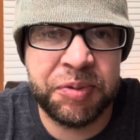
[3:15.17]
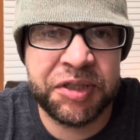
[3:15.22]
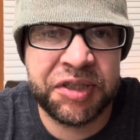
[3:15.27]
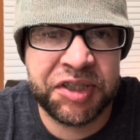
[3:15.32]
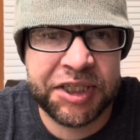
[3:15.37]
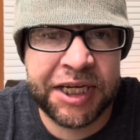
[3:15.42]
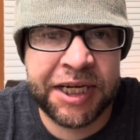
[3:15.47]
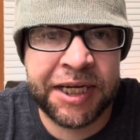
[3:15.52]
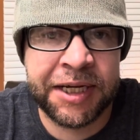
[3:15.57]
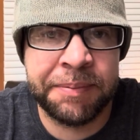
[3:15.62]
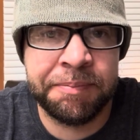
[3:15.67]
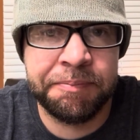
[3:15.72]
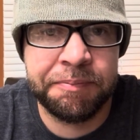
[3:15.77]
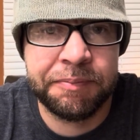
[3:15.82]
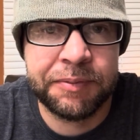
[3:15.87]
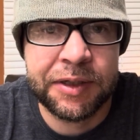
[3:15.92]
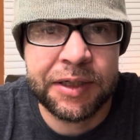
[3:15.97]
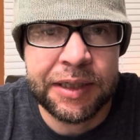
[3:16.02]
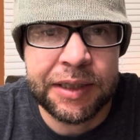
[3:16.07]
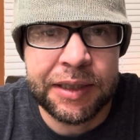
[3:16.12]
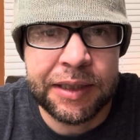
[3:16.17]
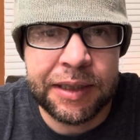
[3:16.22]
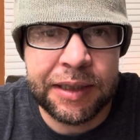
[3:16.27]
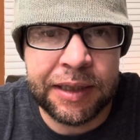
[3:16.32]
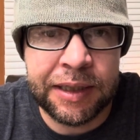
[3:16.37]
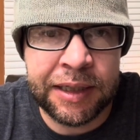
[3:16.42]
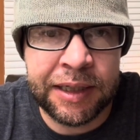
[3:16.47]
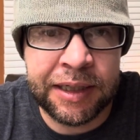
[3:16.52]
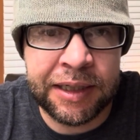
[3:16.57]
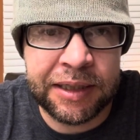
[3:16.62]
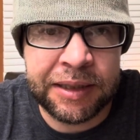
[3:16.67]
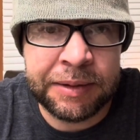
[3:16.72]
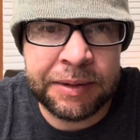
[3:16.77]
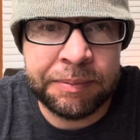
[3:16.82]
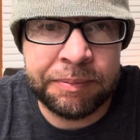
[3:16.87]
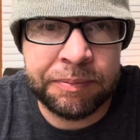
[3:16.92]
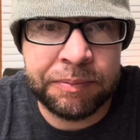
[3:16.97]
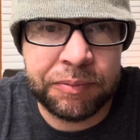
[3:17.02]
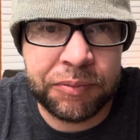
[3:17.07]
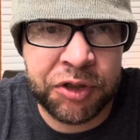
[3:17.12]
time.
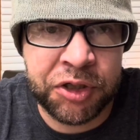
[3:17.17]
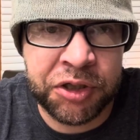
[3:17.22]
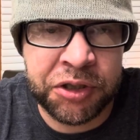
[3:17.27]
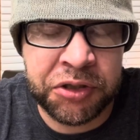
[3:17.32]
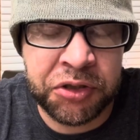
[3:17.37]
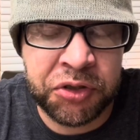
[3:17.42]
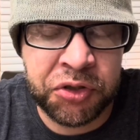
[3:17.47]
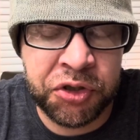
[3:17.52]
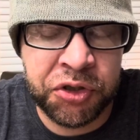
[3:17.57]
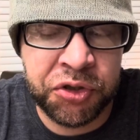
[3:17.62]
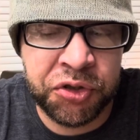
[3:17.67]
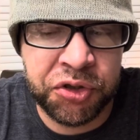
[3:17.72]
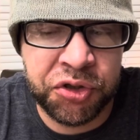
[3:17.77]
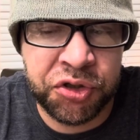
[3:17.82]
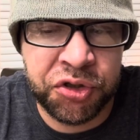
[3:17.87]
Usually